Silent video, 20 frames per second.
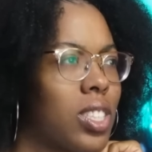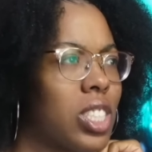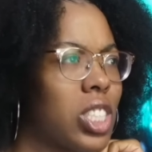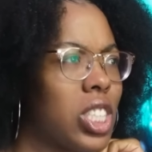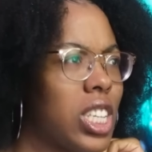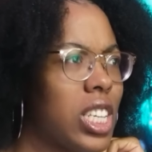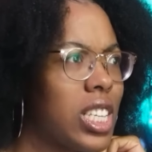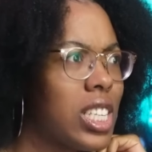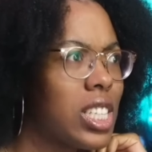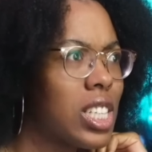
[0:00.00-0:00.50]

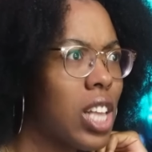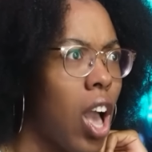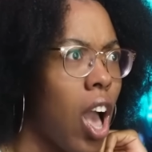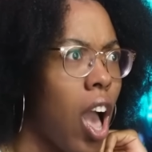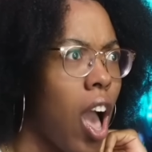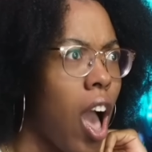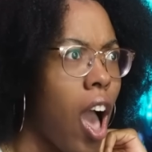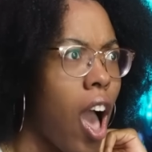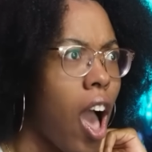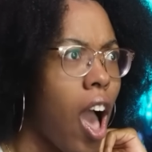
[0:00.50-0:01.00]
Jeez.
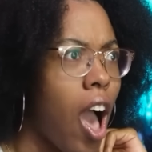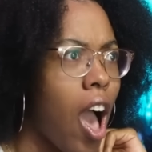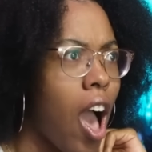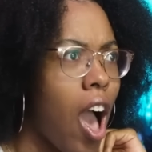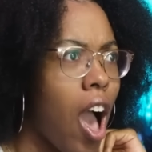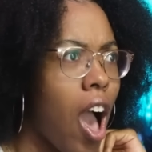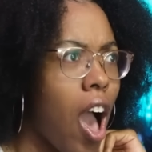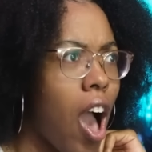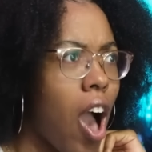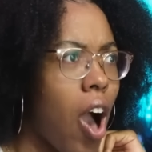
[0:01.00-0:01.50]

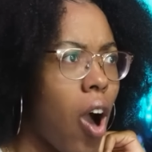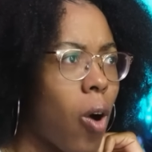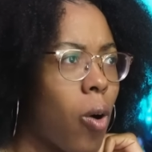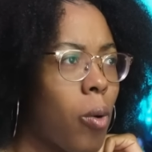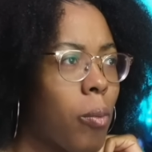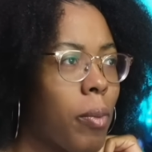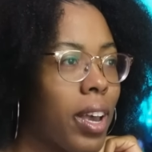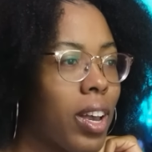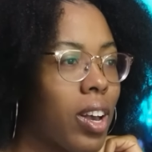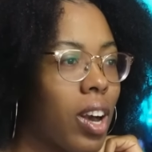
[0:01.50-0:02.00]

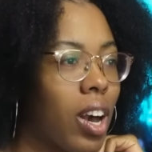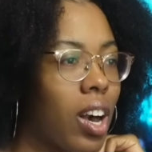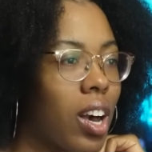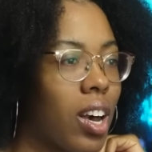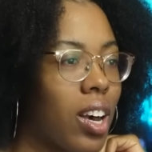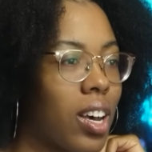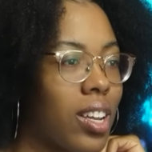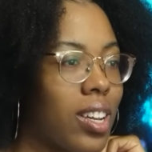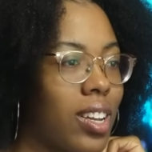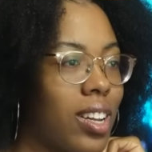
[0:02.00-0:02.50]
Oh my
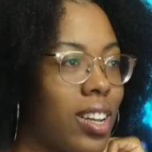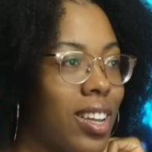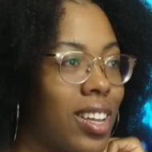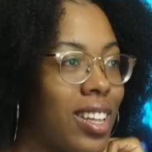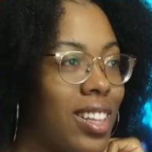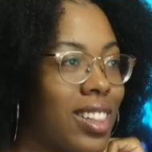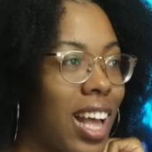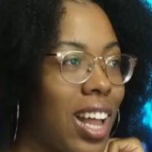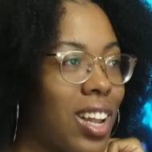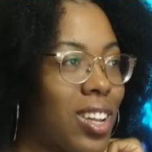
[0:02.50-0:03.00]
god,
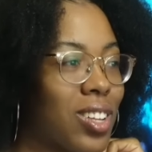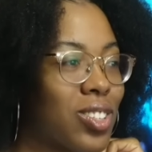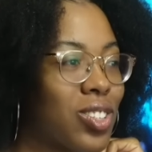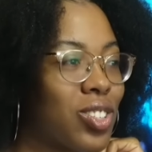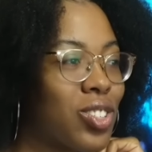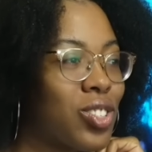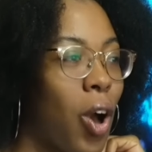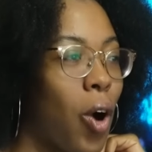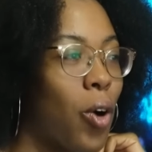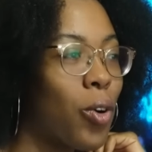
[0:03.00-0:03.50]
that
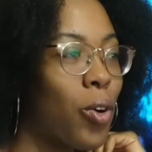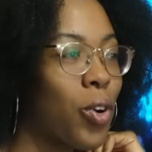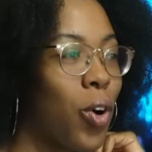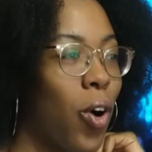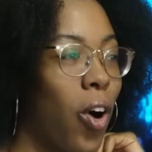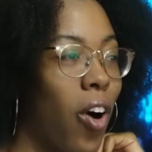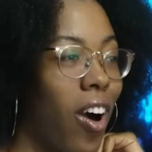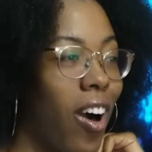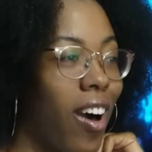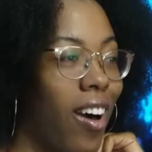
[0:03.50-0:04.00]
looks so
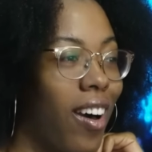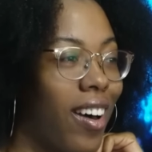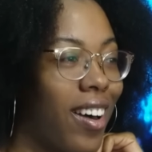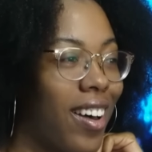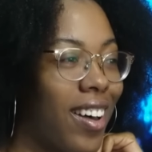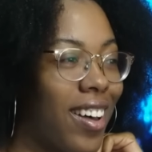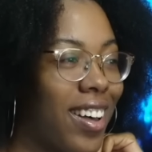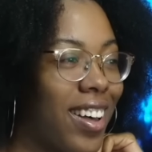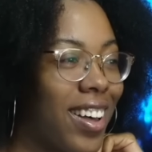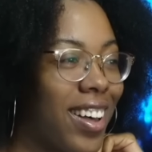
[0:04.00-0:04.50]

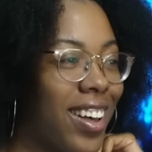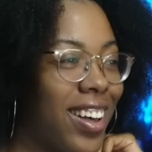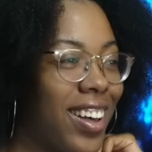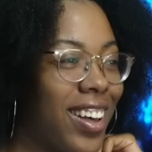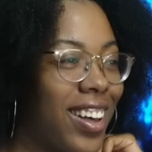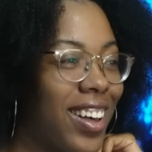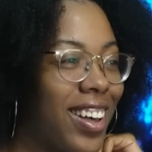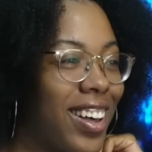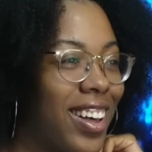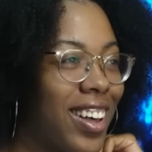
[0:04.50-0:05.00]
cool.
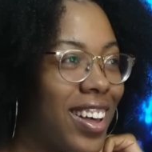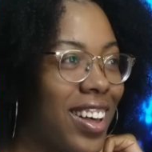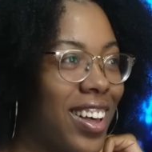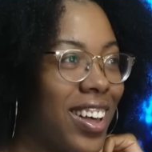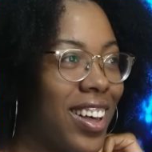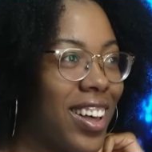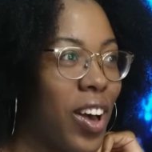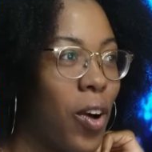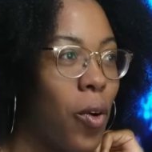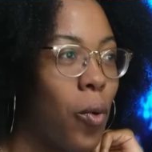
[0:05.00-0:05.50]

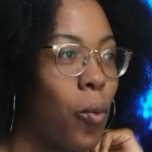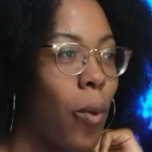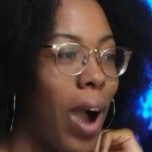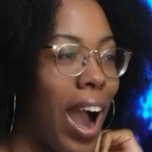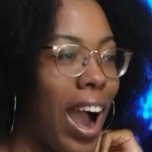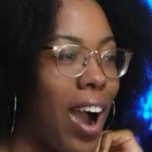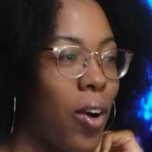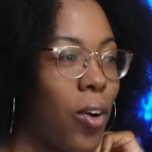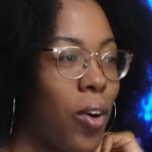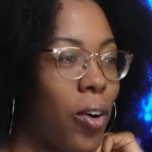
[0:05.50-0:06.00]

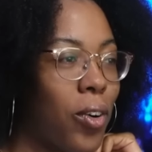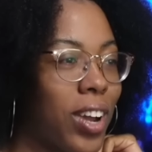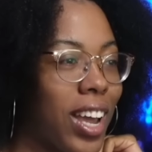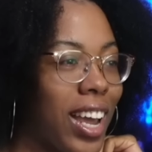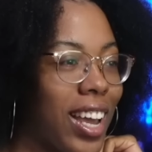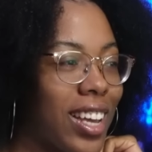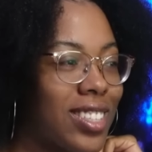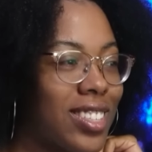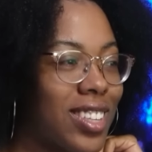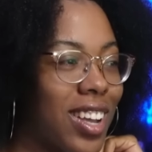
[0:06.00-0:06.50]
Wow.
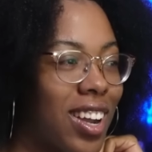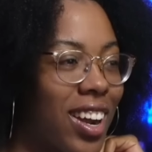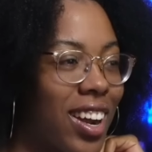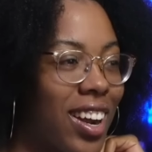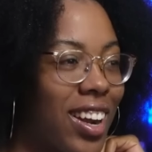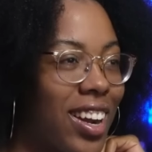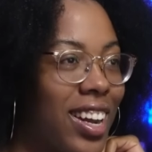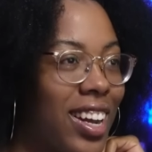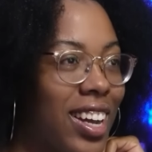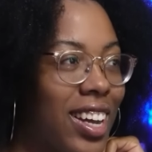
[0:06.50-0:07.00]
Okay,
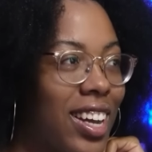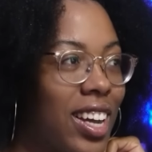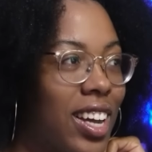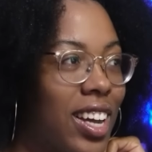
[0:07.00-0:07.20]
sir.